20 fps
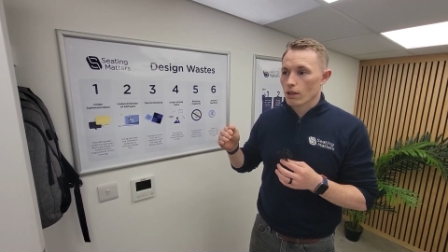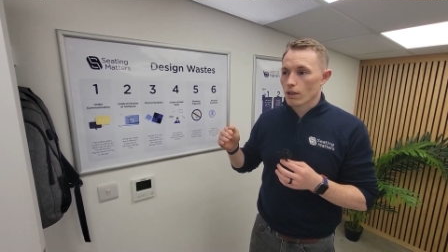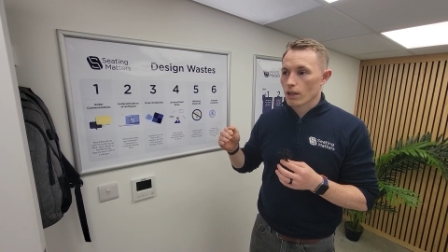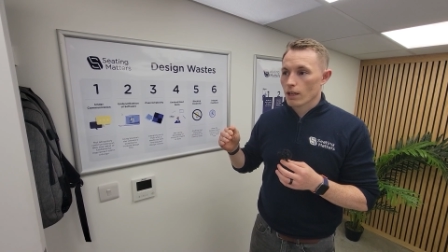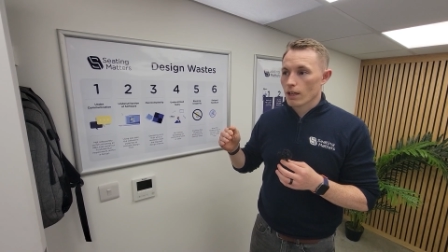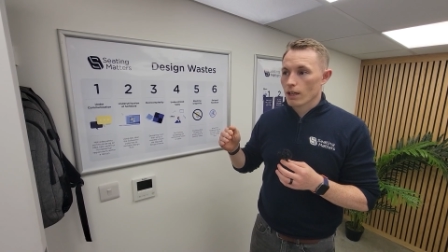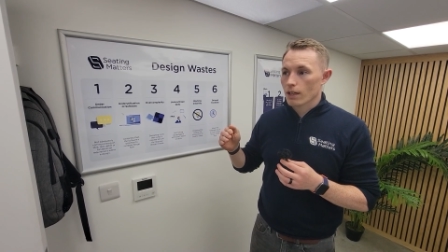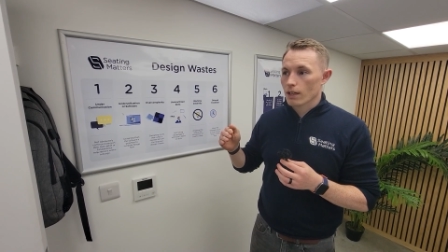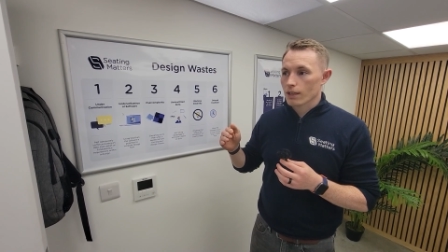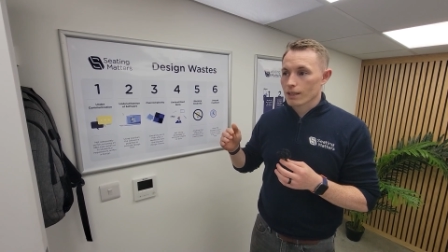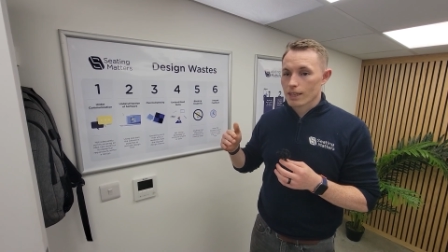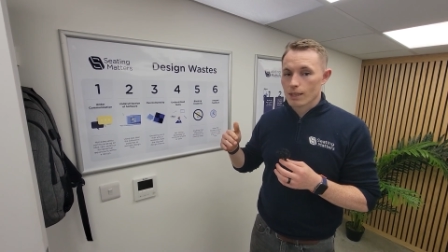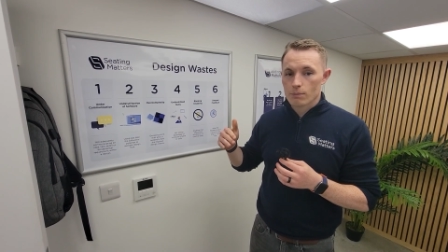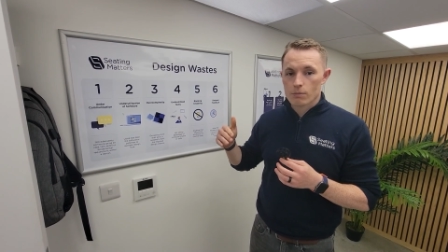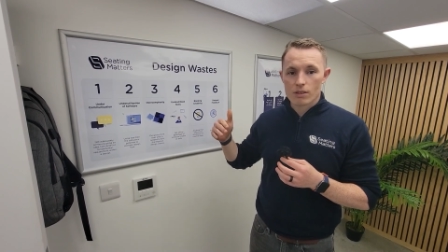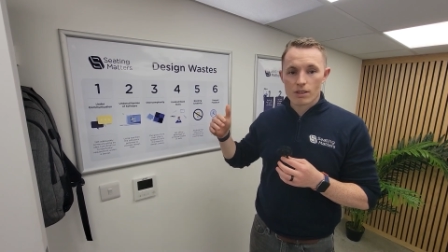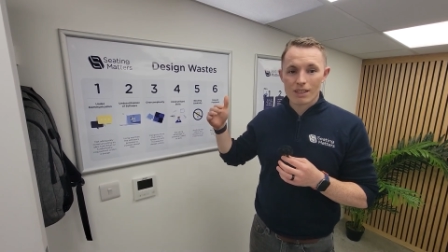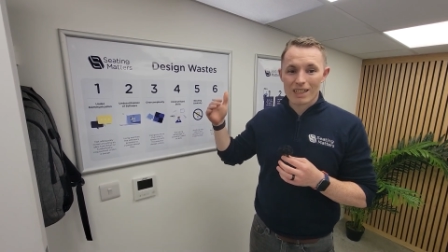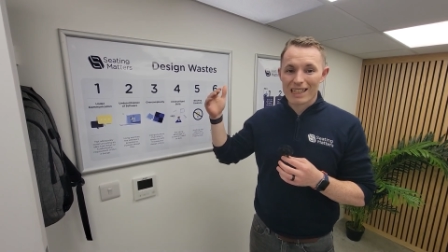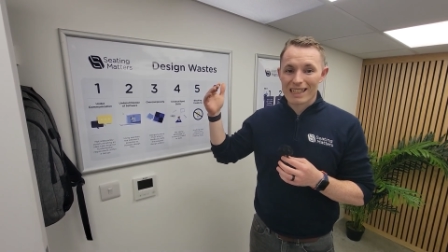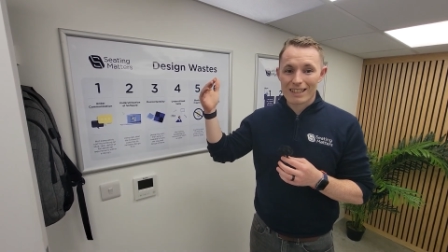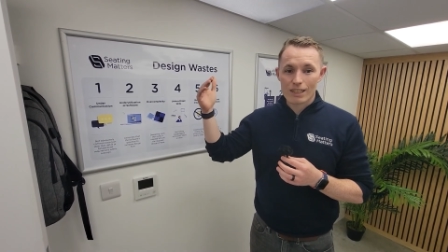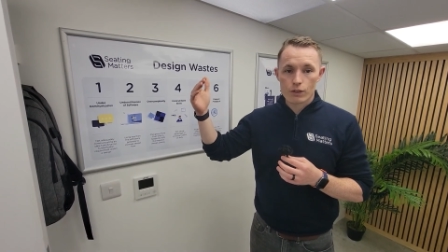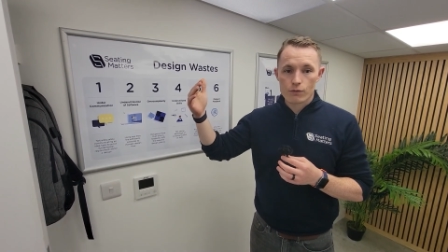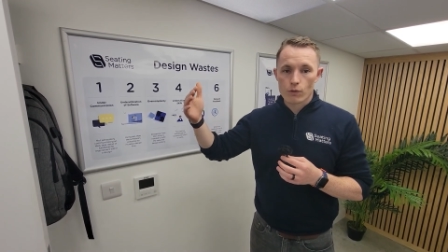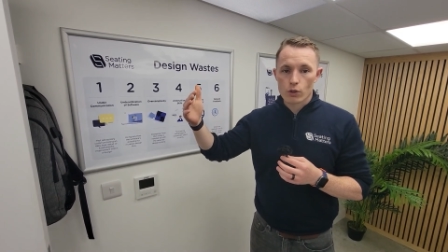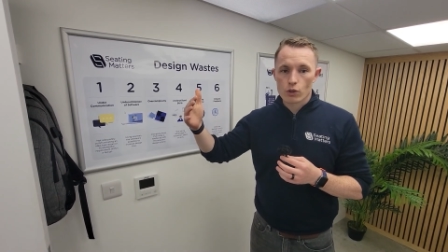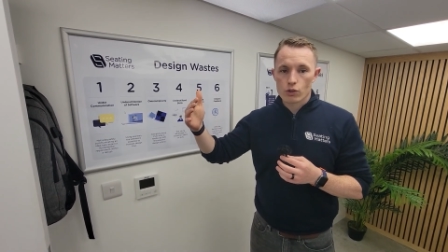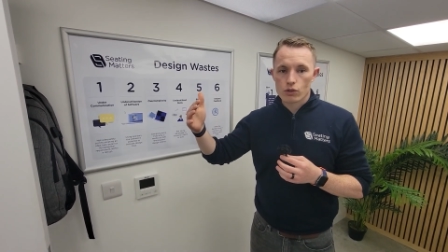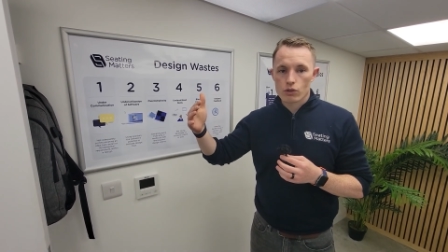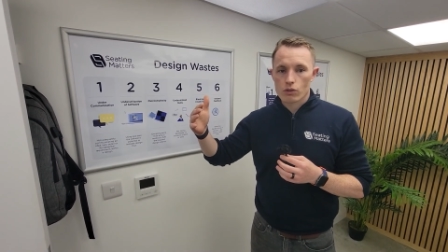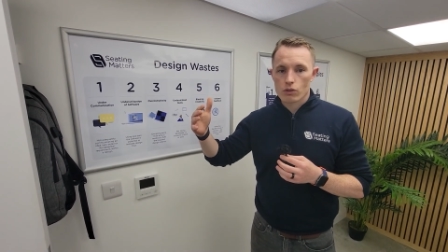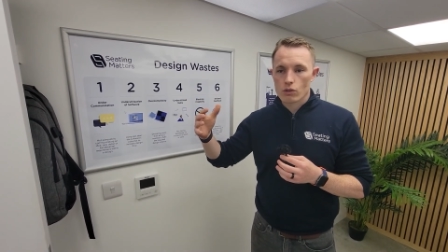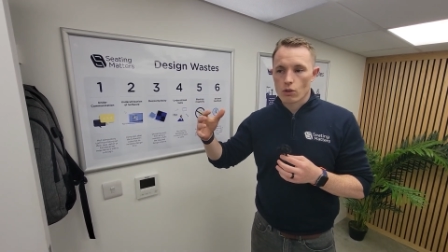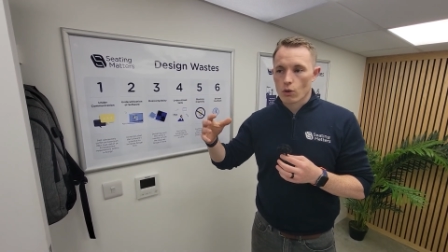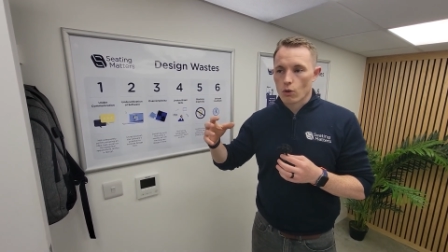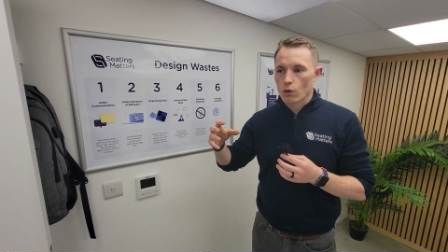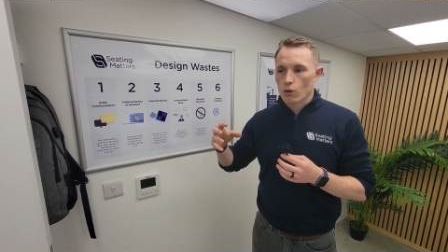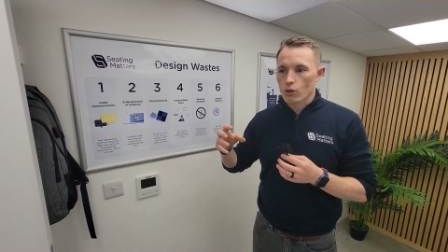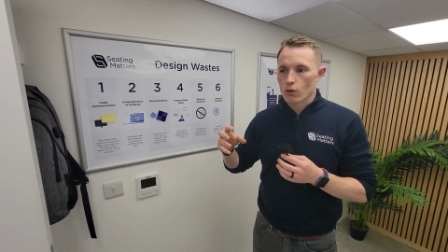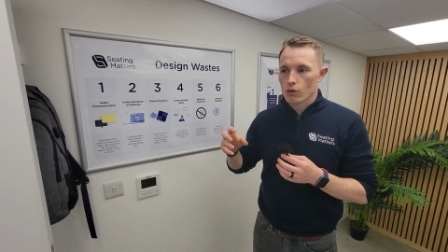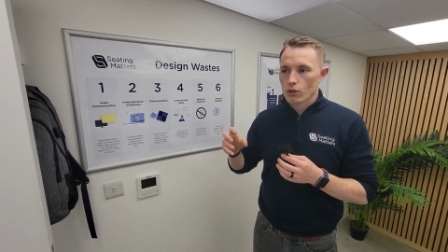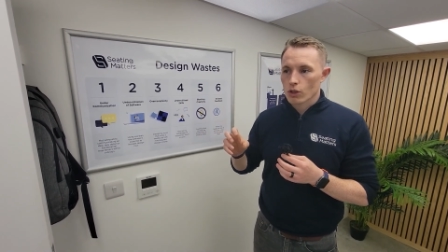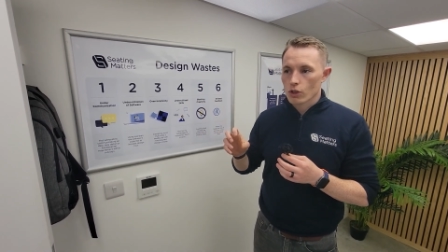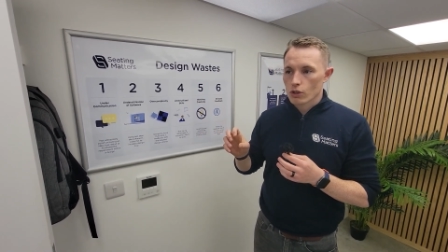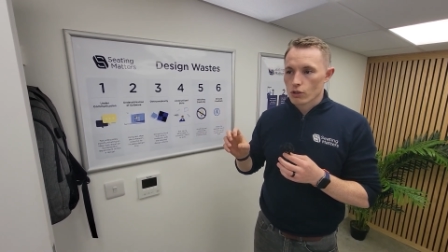uh, keep to the latest version or